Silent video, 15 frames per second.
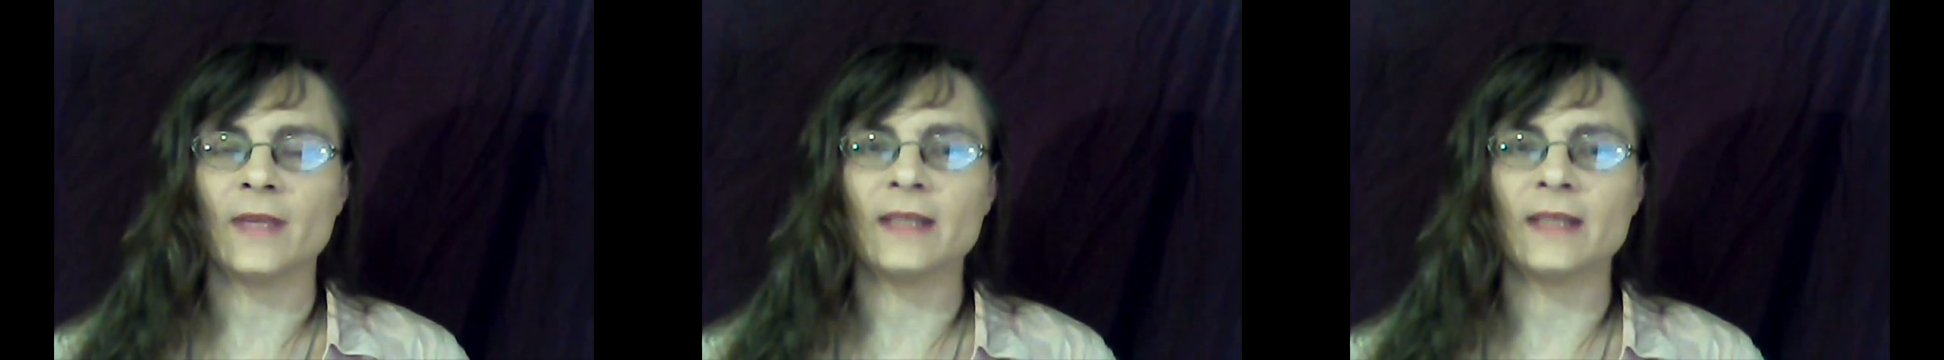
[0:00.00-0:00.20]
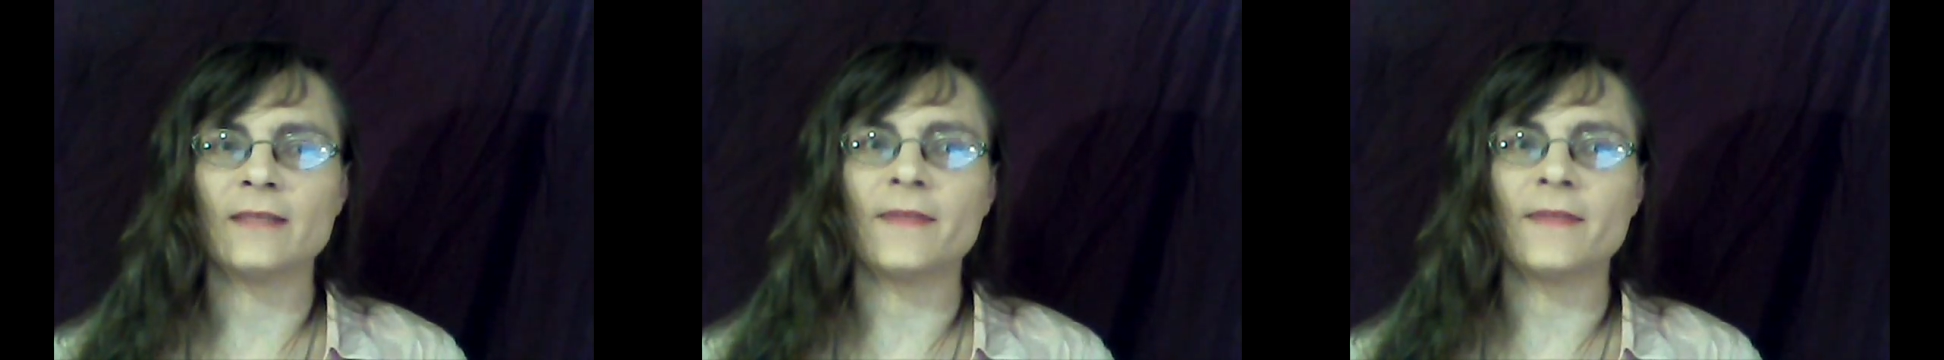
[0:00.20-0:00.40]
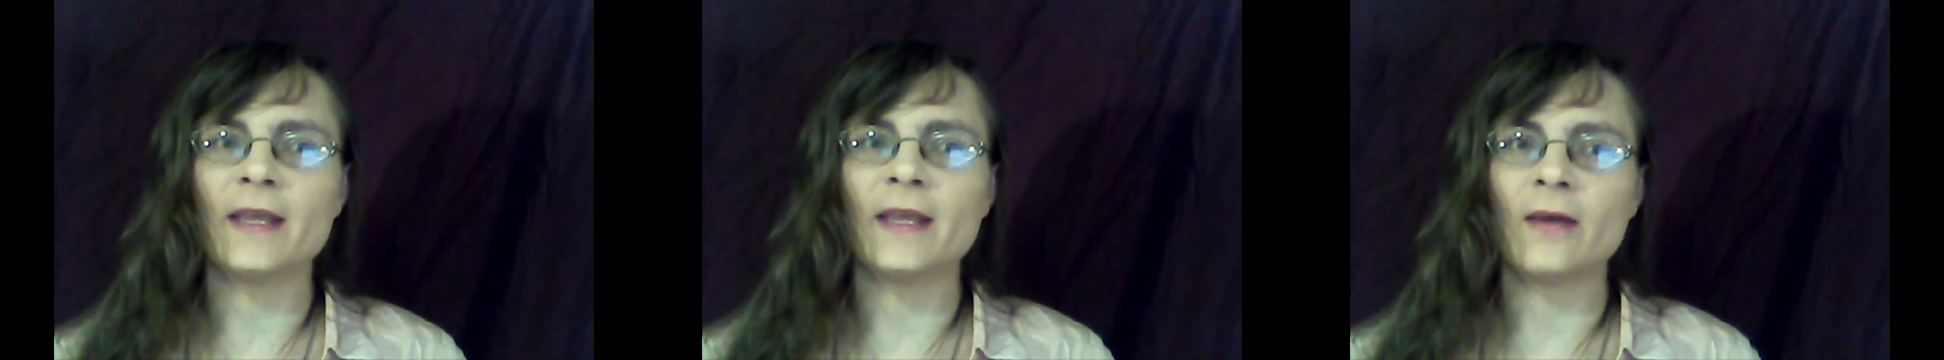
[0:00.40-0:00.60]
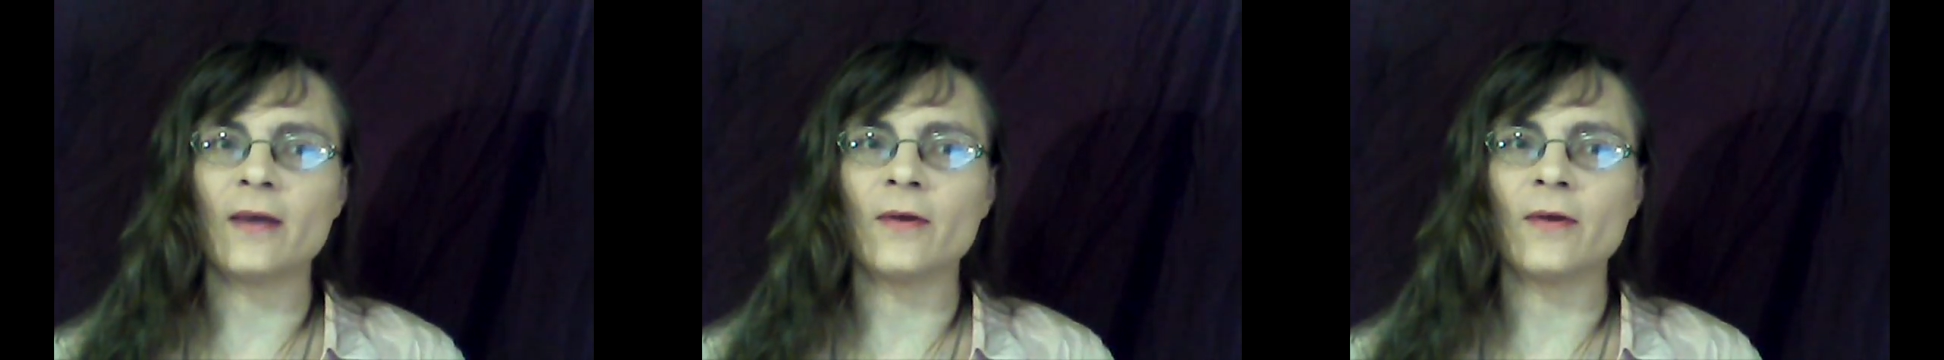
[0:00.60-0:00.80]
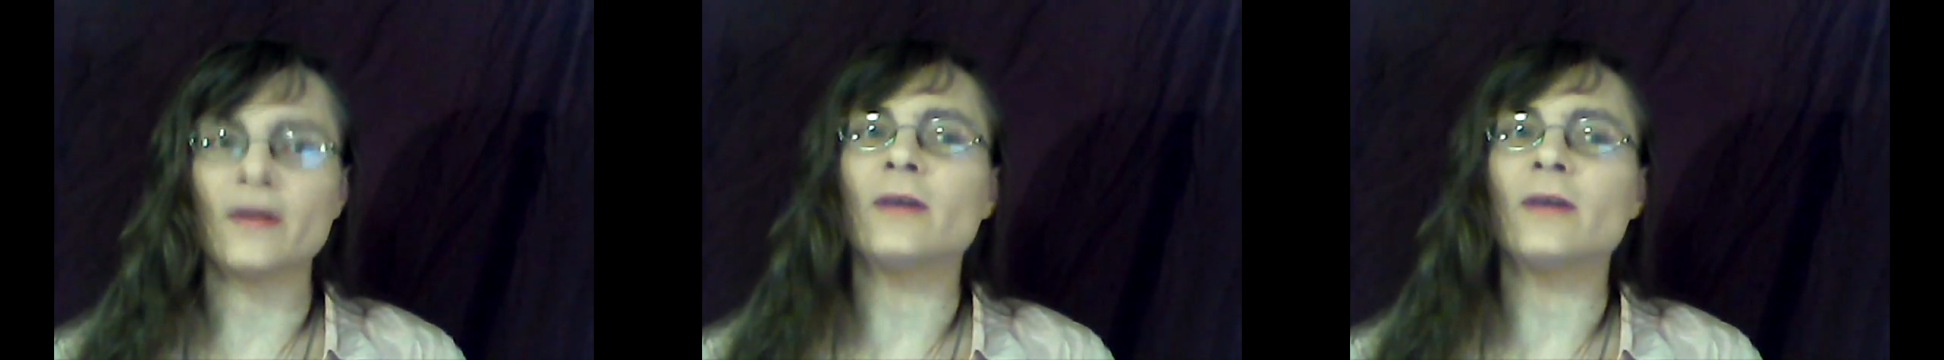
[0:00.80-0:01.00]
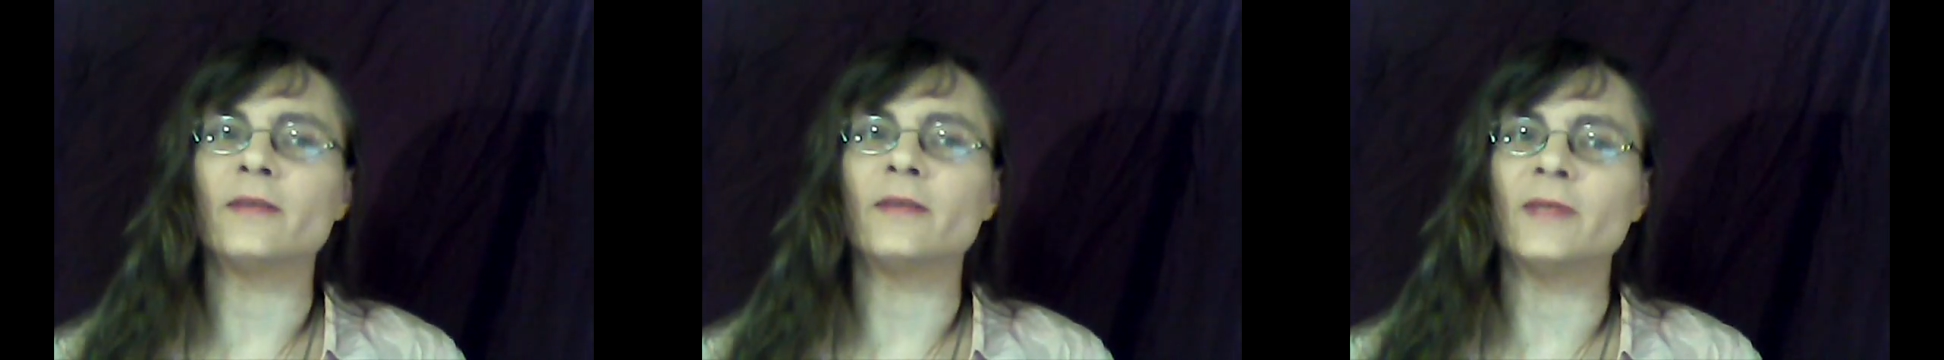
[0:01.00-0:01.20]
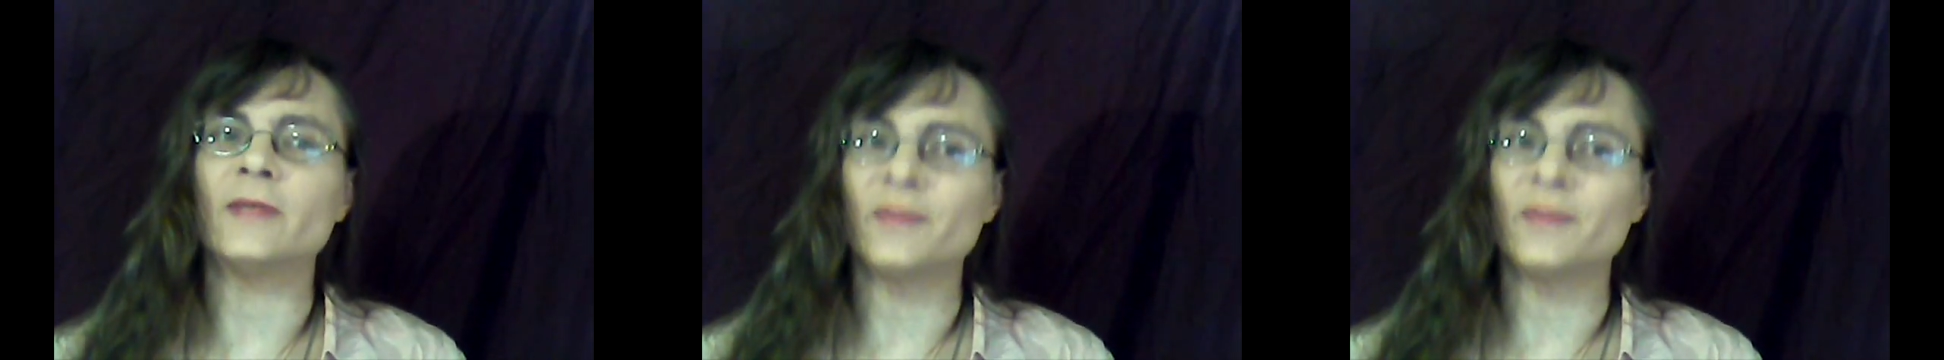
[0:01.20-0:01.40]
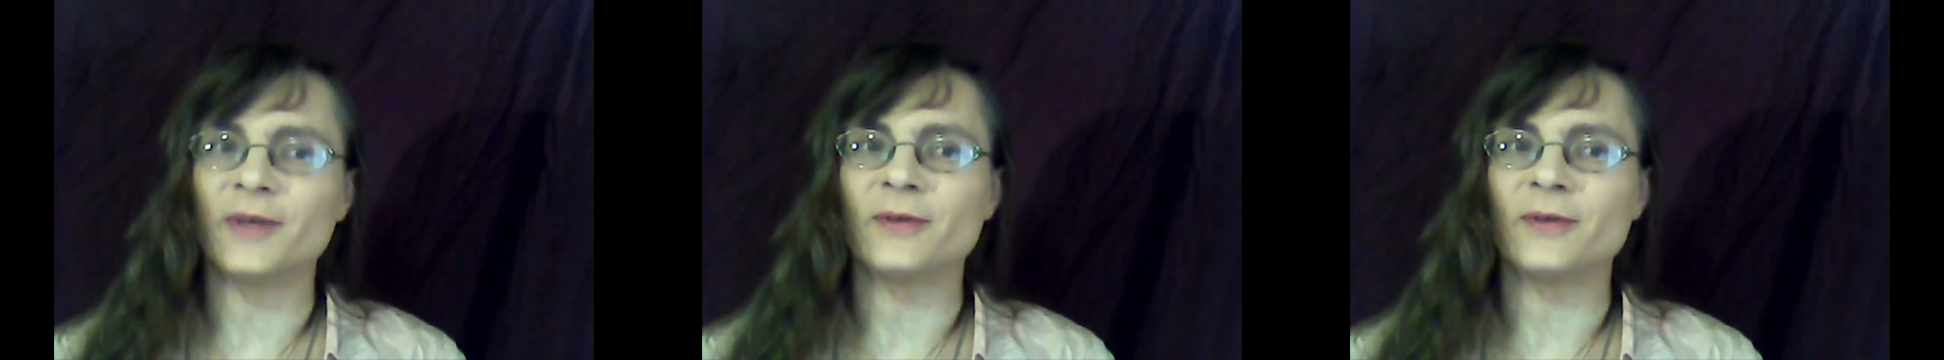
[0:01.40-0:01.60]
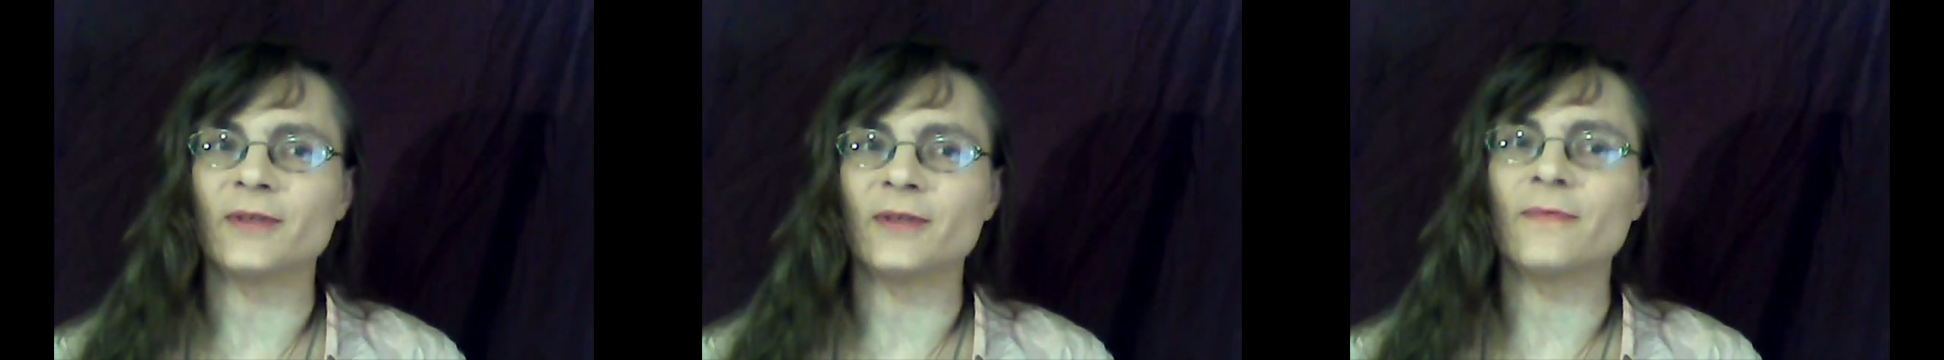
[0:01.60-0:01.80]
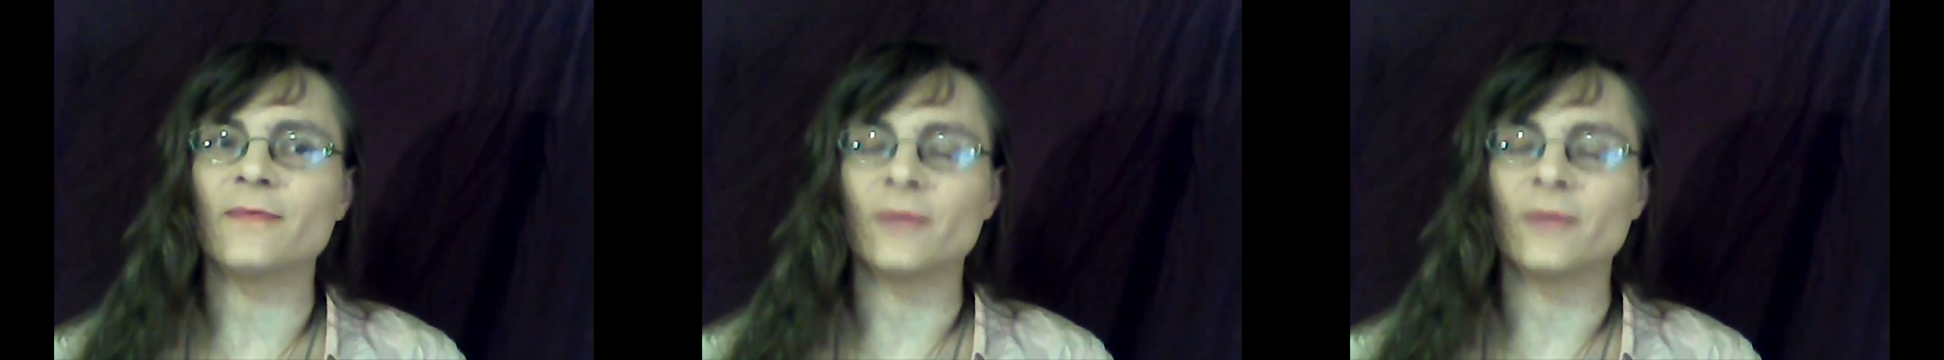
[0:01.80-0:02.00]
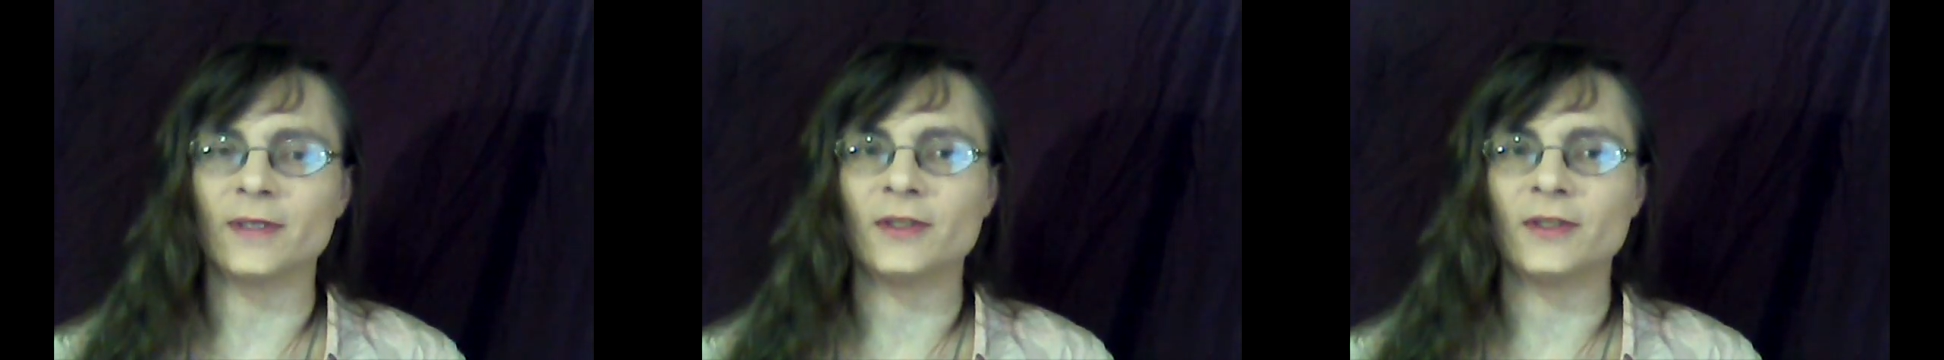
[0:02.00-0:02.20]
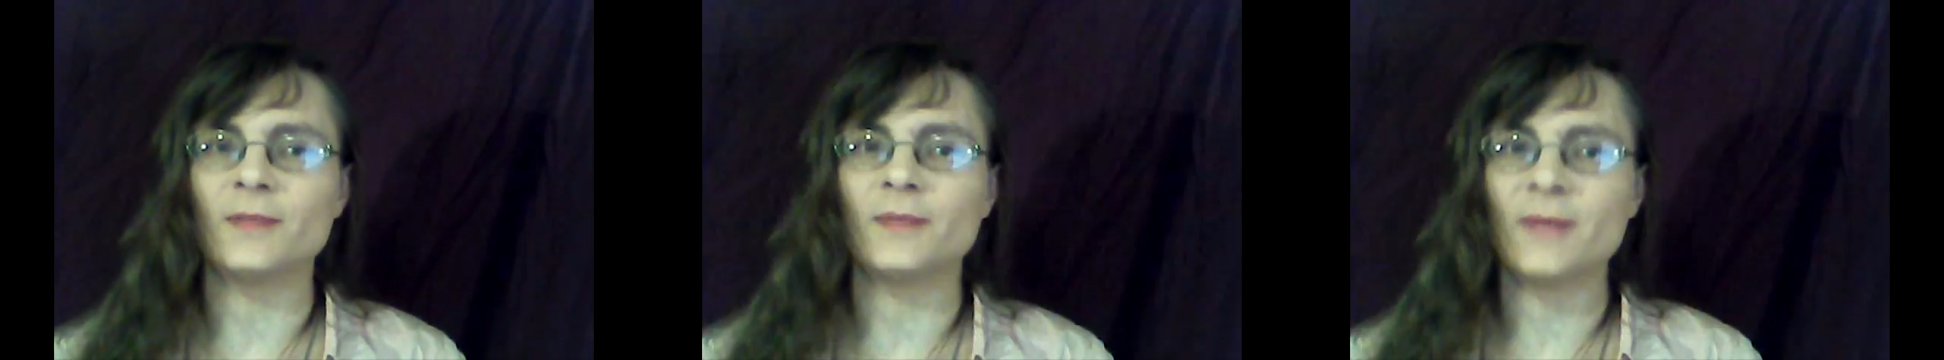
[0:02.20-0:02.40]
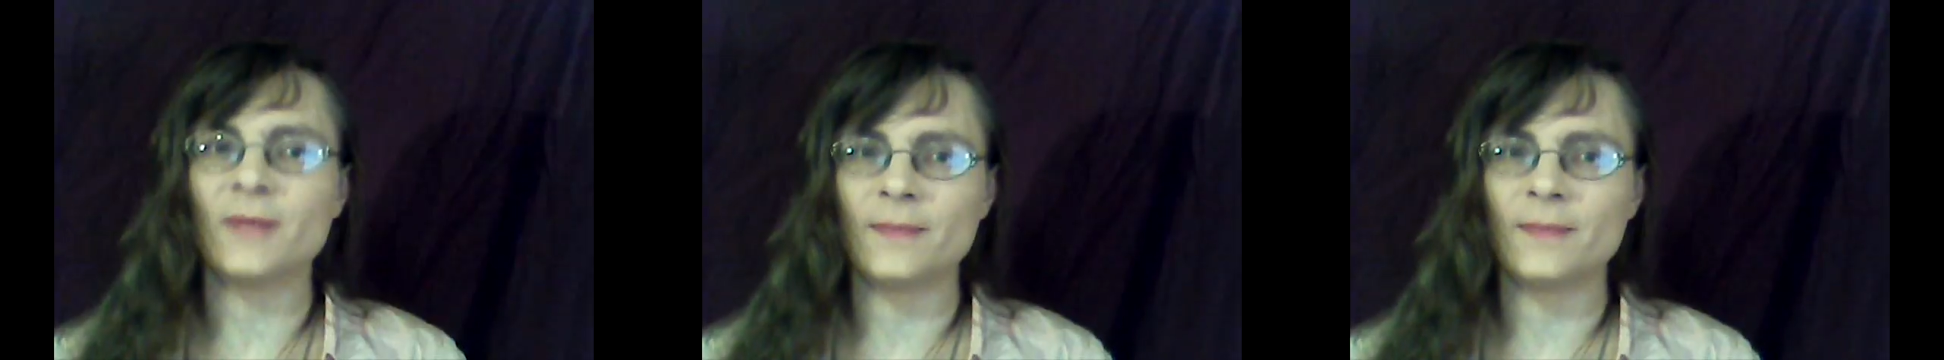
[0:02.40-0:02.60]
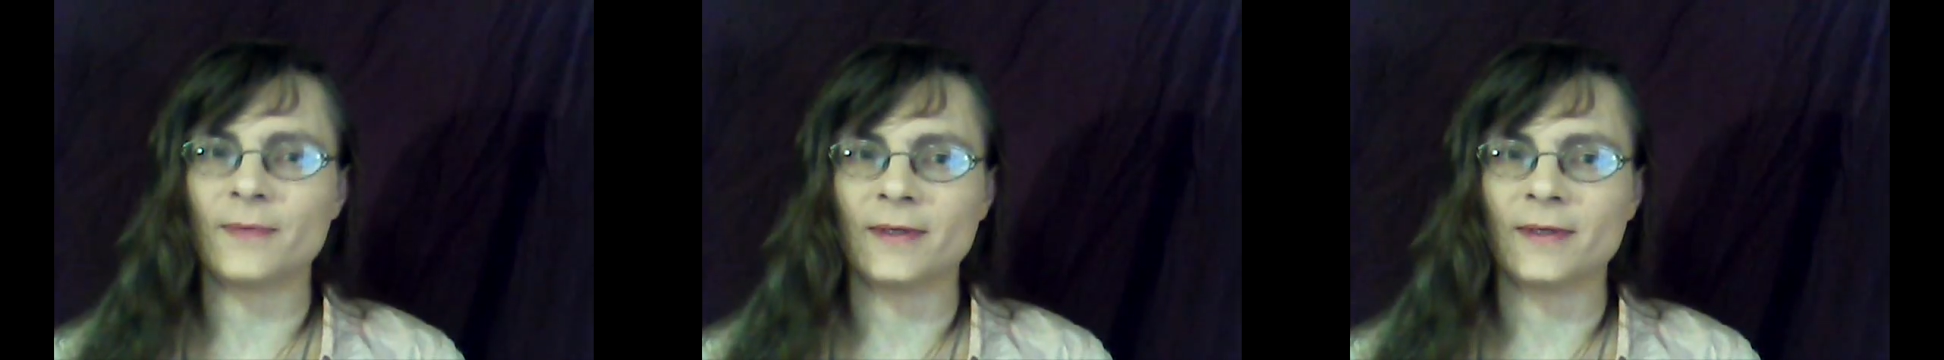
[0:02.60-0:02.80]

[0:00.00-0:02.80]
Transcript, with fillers: as if they are the ultimate speakers of religious people.